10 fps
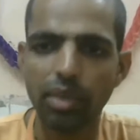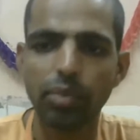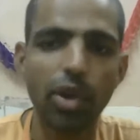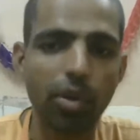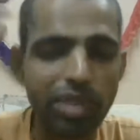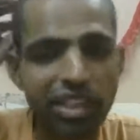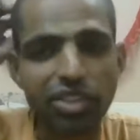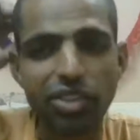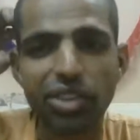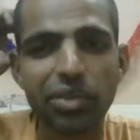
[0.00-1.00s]
From this
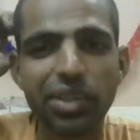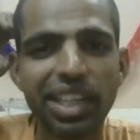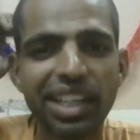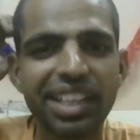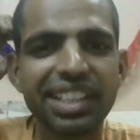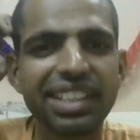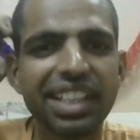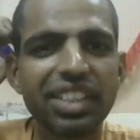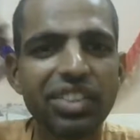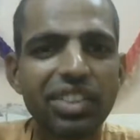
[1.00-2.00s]
sloka we can
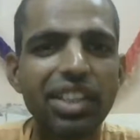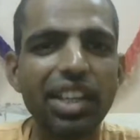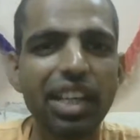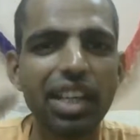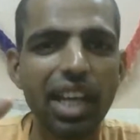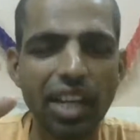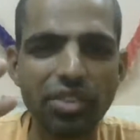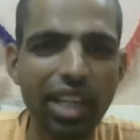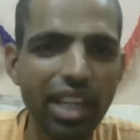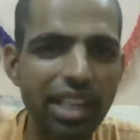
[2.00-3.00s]
understand that
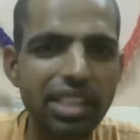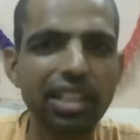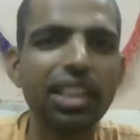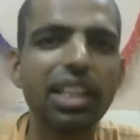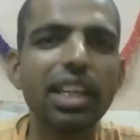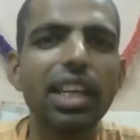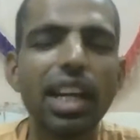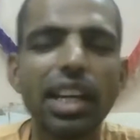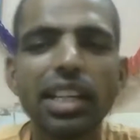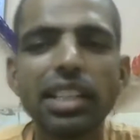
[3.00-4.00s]
Arjuna is
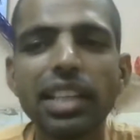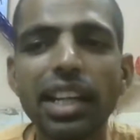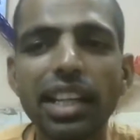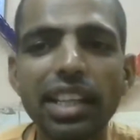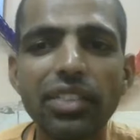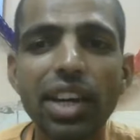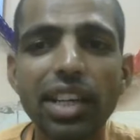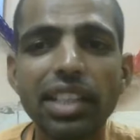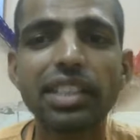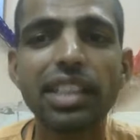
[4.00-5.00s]
understanding
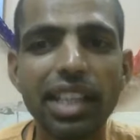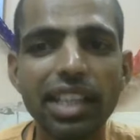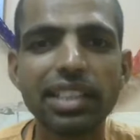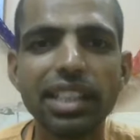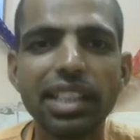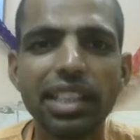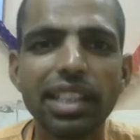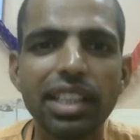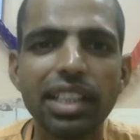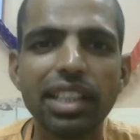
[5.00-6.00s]
what Krishna can say.
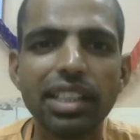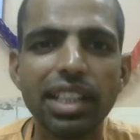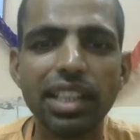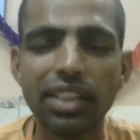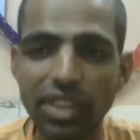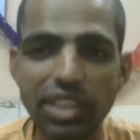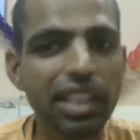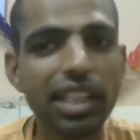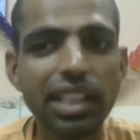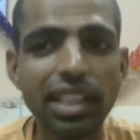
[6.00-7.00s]
That he will
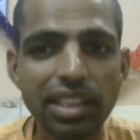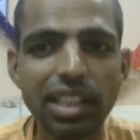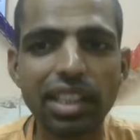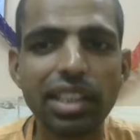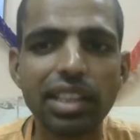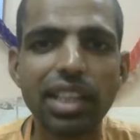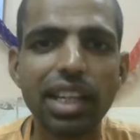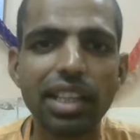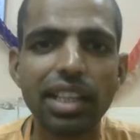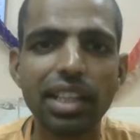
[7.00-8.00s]
say this thing,
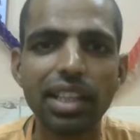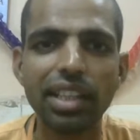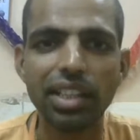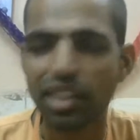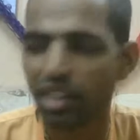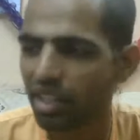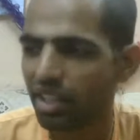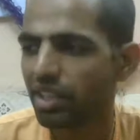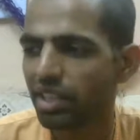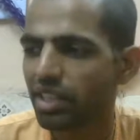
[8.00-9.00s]
that
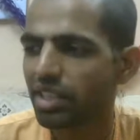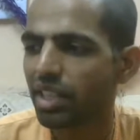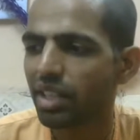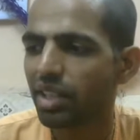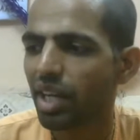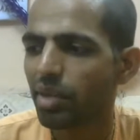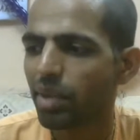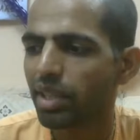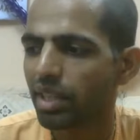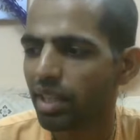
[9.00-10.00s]
the teacher and
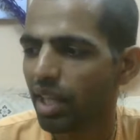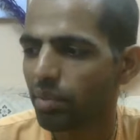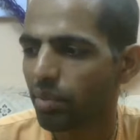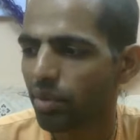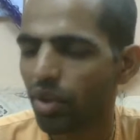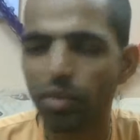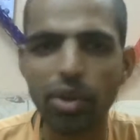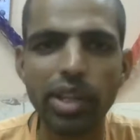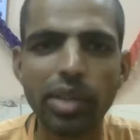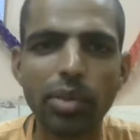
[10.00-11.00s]
grandfather, they are not
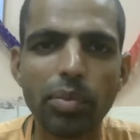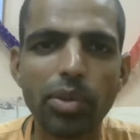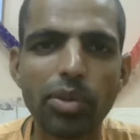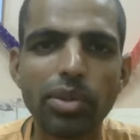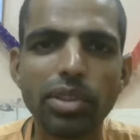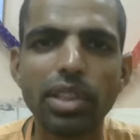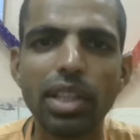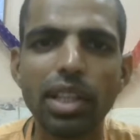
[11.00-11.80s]
following proper rules.